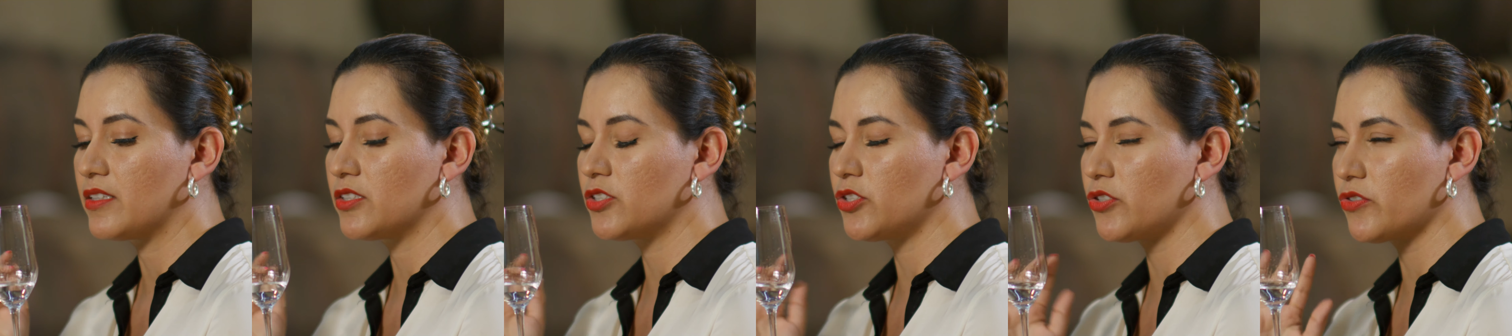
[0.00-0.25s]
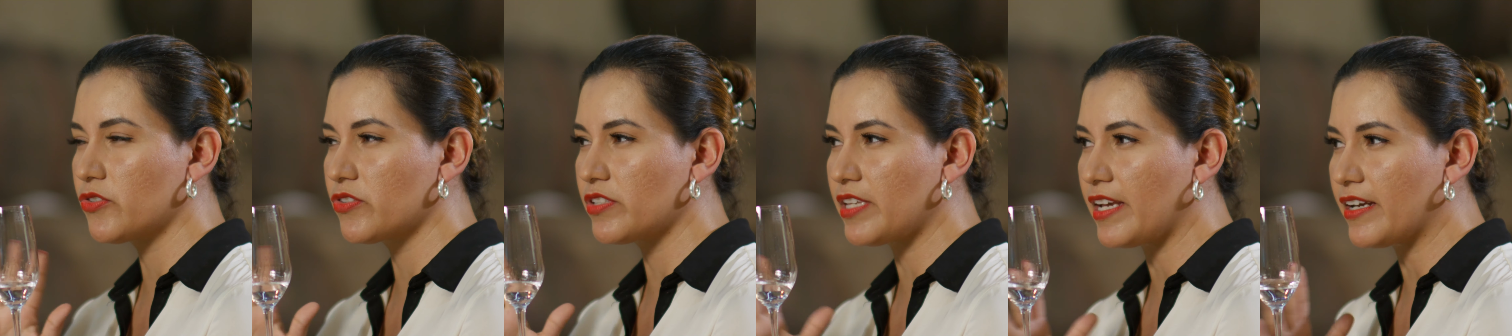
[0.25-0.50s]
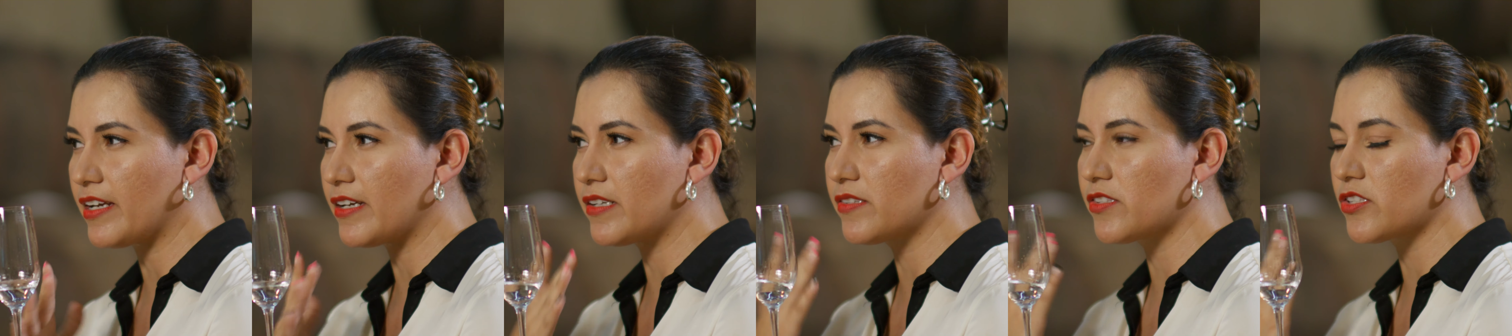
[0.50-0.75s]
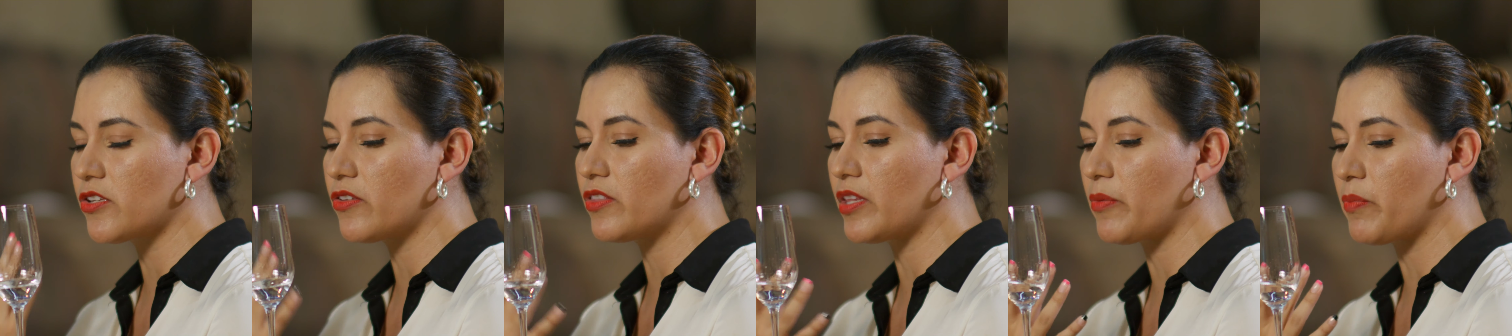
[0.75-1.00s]
2
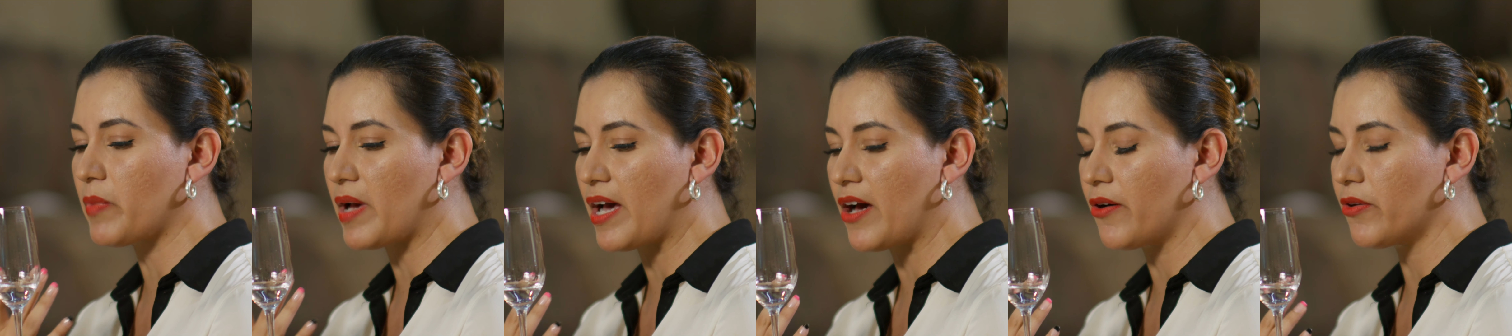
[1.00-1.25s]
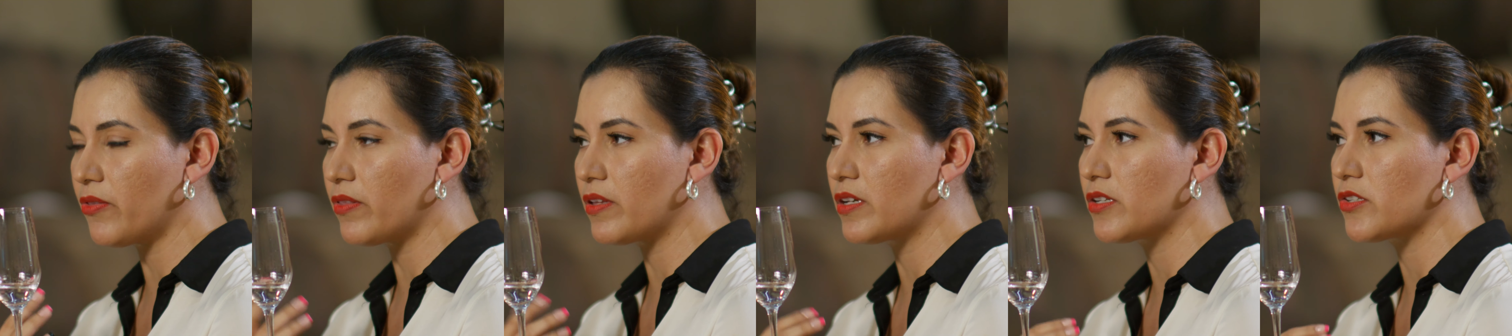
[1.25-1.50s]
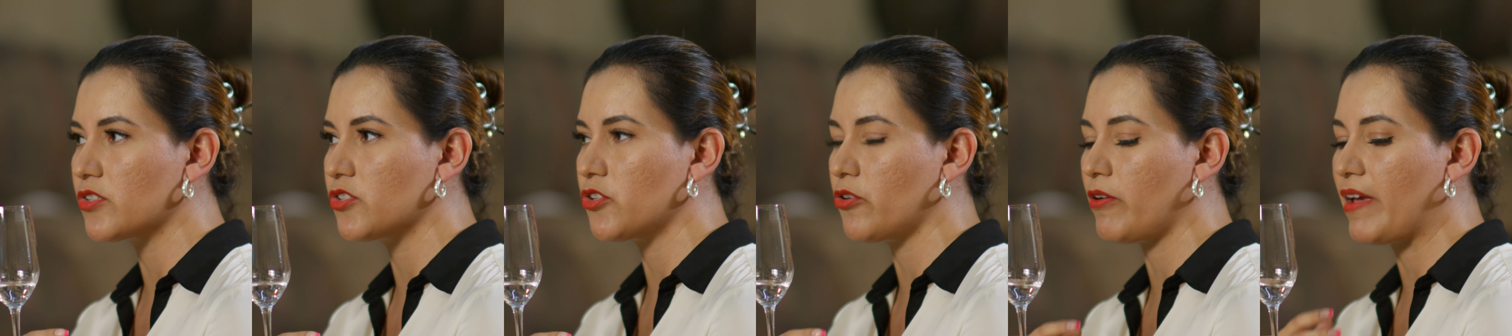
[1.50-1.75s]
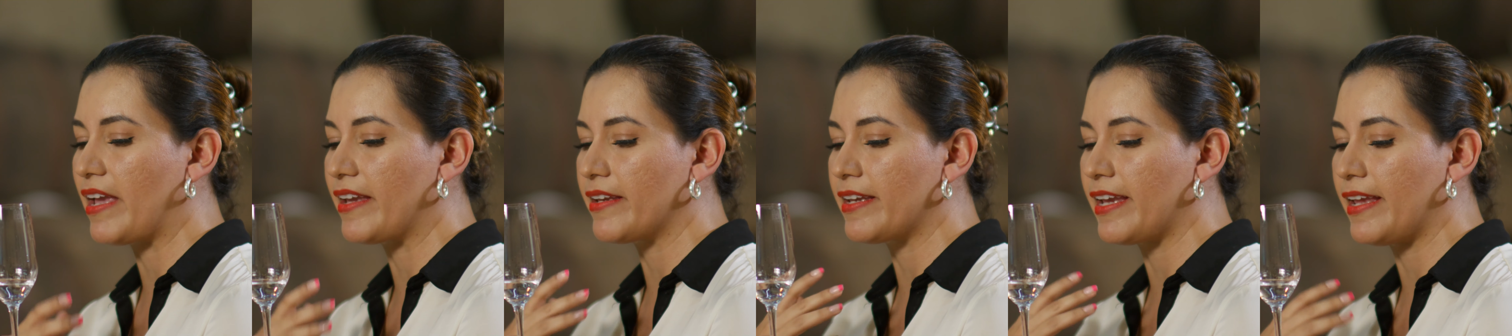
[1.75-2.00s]
seconds on the mouth so
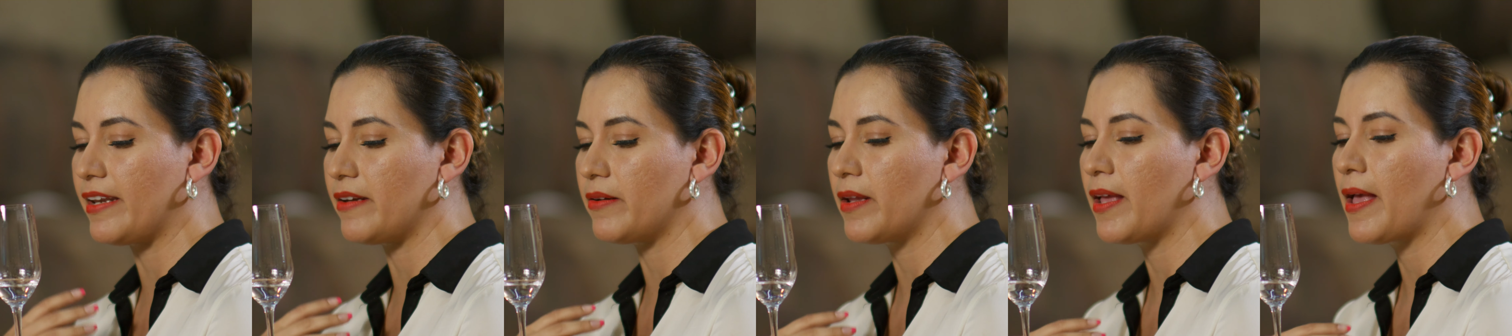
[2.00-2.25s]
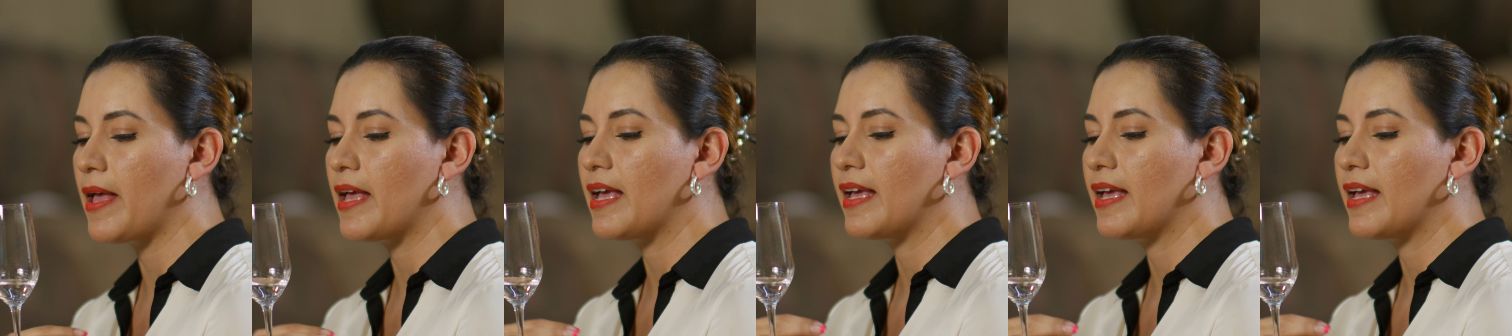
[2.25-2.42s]
I can